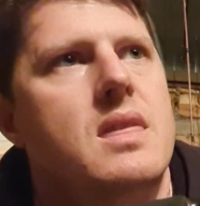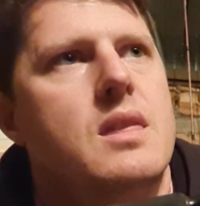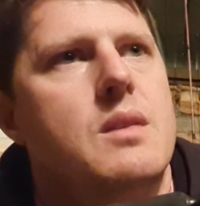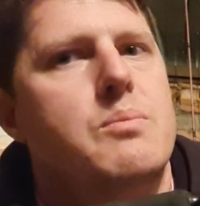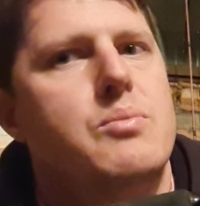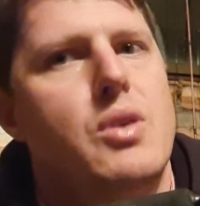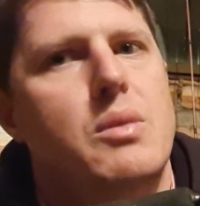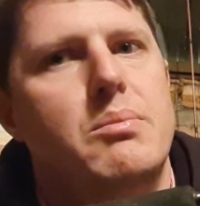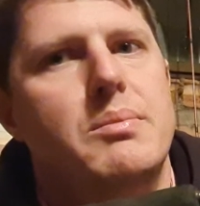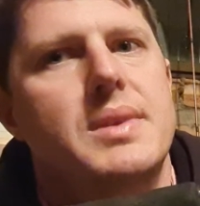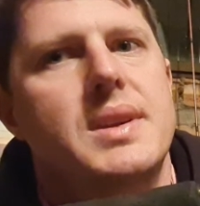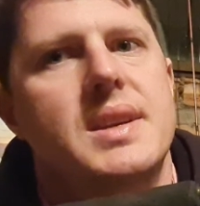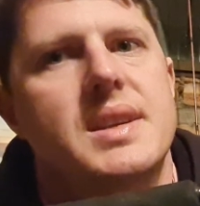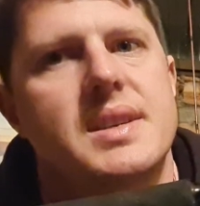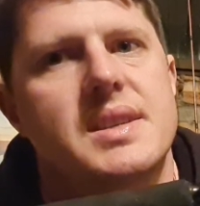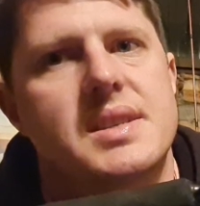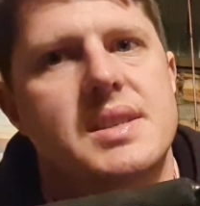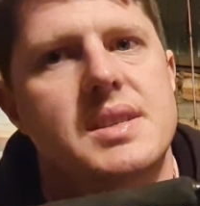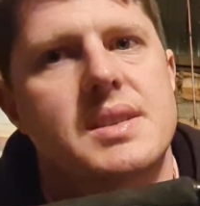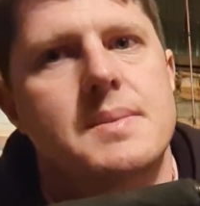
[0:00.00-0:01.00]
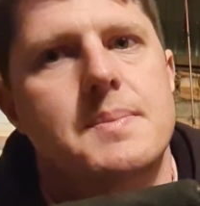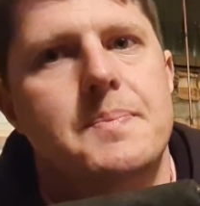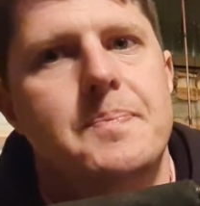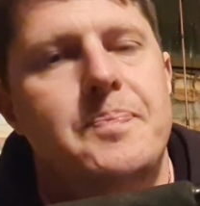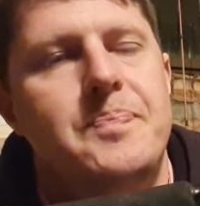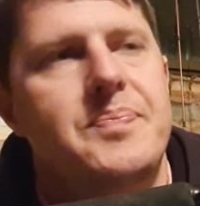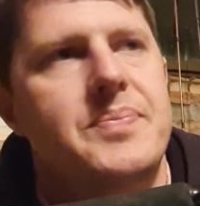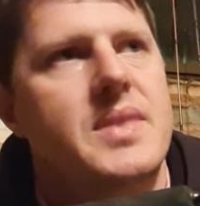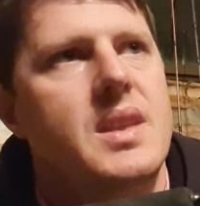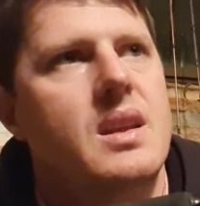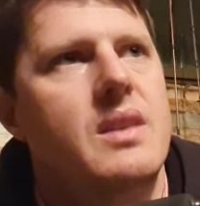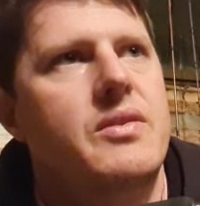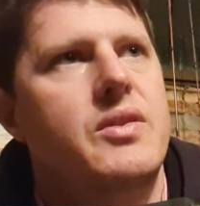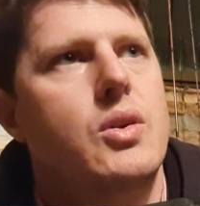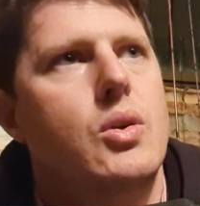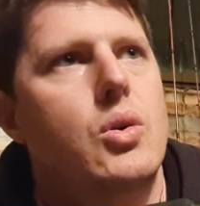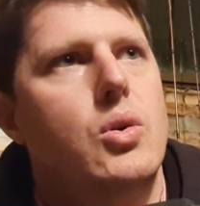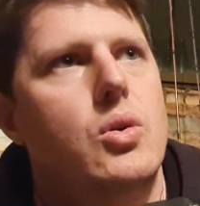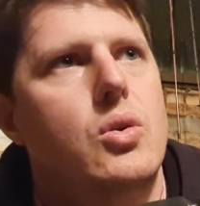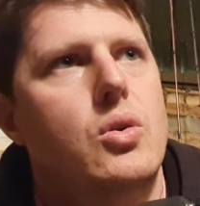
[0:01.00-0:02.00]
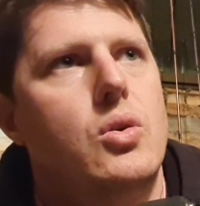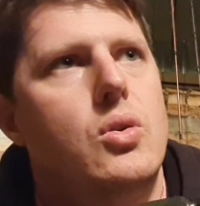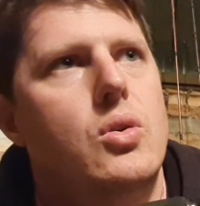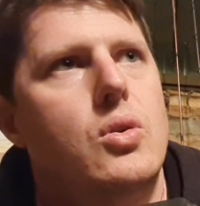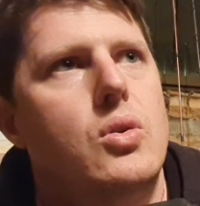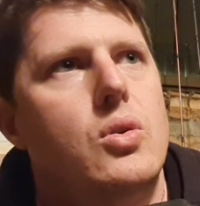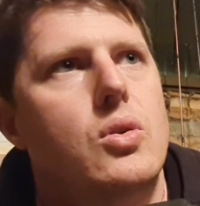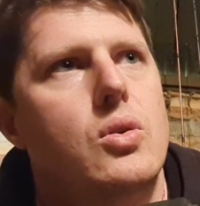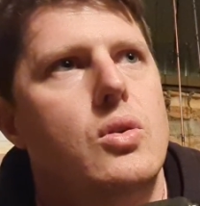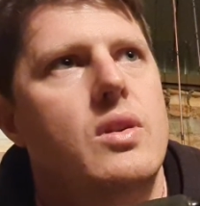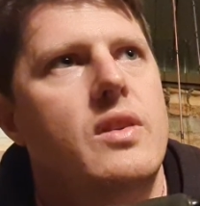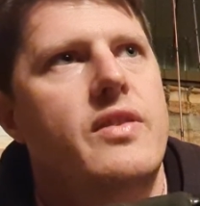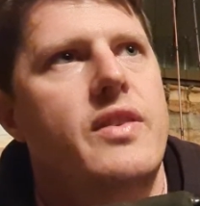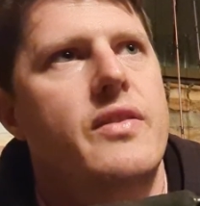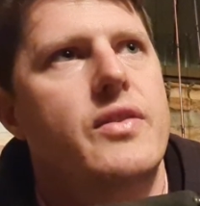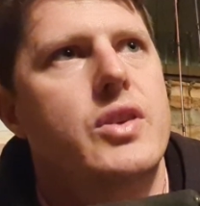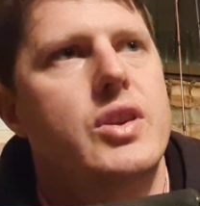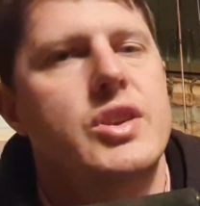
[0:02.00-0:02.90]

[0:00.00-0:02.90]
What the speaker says: The problem is, if you've